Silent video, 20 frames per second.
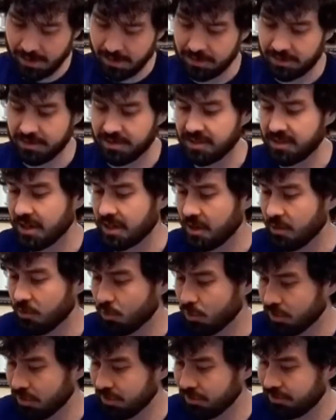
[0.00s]
The second
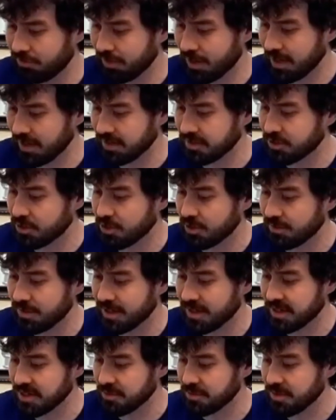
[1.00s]
World Fighting Tournament
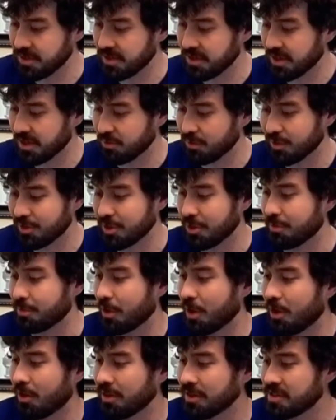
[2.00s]
has begun with their
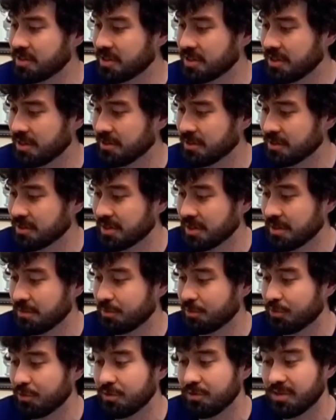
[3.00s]
polished skills and
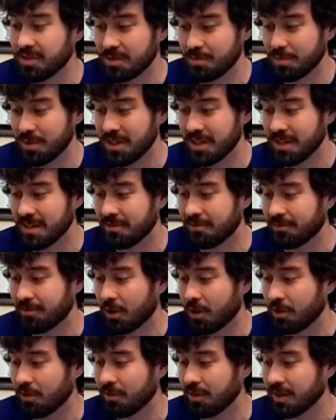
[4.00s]
improved speed.
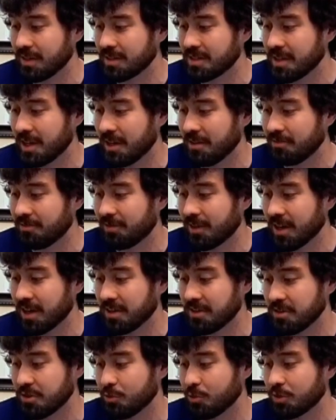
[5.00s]
Following 10
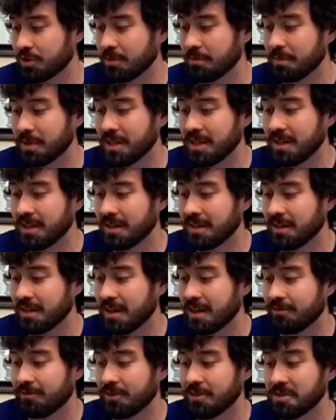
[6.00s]
fighters will compete in an
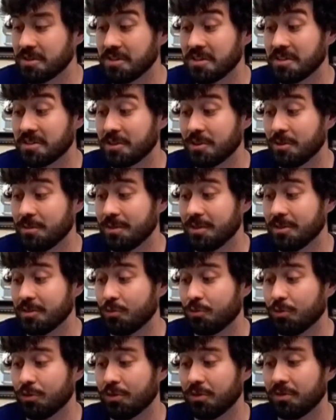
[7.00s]
effort to determine the
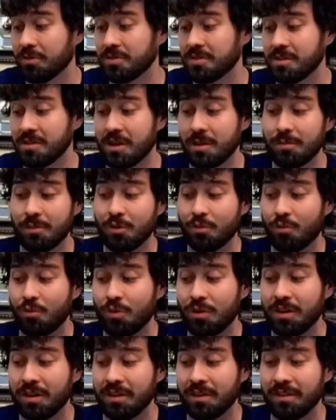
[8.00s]
world's
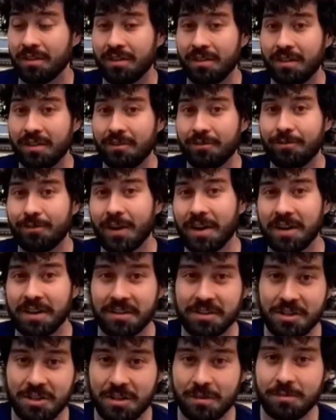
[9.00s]
#1 fighting
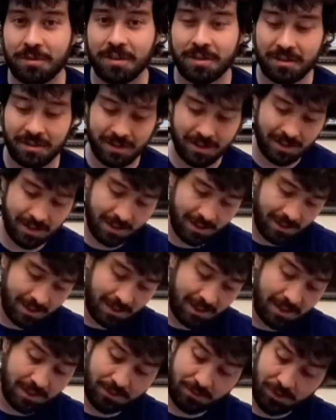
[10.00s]
champion.
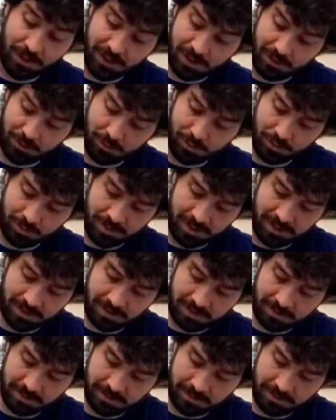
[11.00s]
That's fucking cool, man.